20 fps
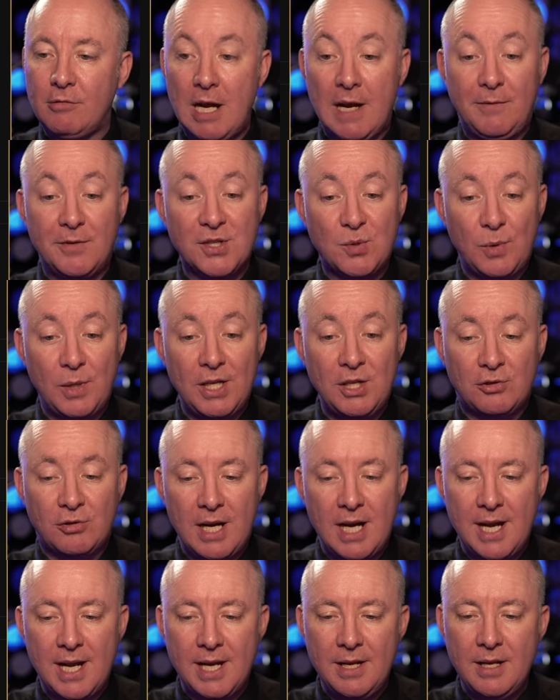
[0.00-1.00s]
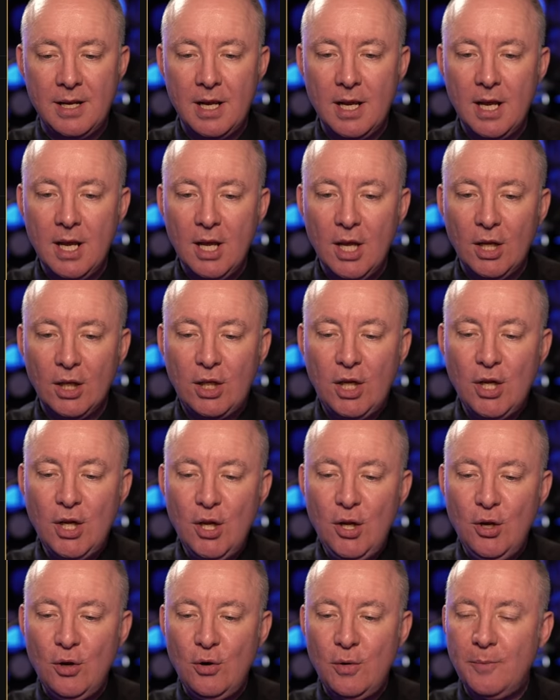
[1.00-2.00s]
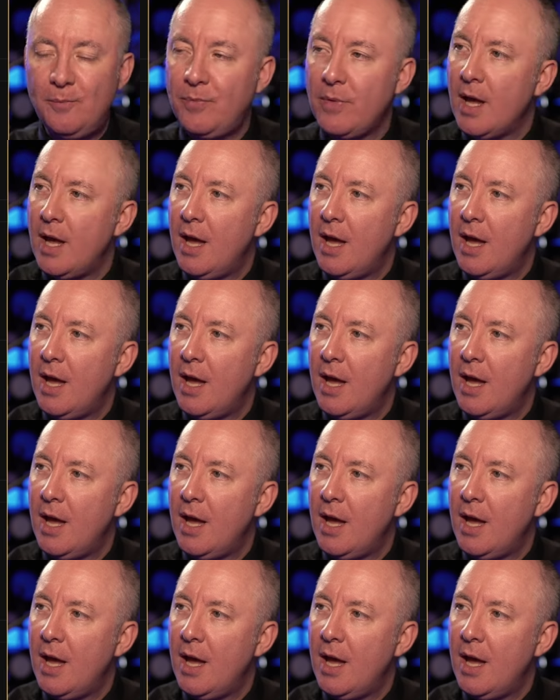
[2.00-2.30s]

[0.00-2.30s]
Great for swing trading. Canoo.